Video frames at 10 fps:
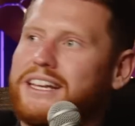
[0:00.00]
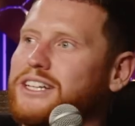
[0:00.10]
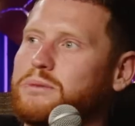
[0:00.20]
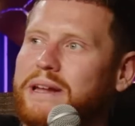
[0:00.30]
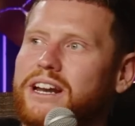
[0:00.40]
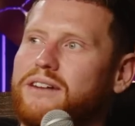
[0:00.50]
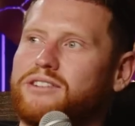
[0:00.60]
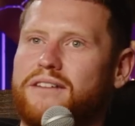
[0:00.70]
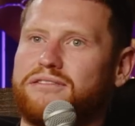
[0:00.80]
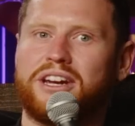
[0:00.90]
then spent another
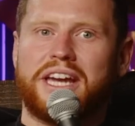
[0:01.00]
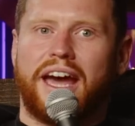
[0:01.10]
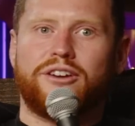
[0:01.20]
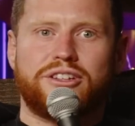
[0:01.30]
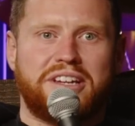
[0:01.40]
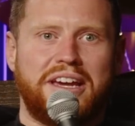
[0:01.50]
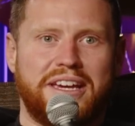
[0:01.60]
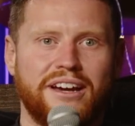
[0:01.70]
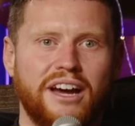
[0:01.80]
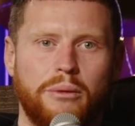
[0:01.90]
like 3k on a
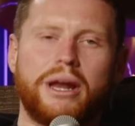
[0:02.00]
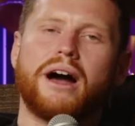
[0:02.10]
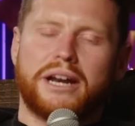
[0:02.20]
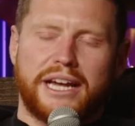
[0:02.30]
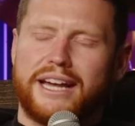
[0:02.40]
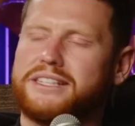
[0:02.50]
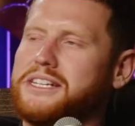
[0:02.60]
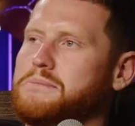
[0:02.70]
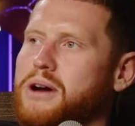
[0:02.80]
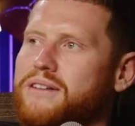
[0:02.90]
tea, and went, I'm going to get a
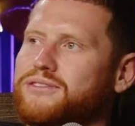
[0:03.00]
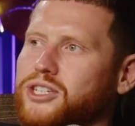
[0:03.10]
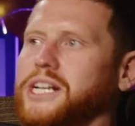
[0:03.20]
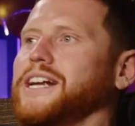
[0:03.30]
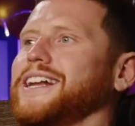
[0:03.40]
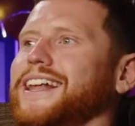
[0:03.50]
tea, brev. So then,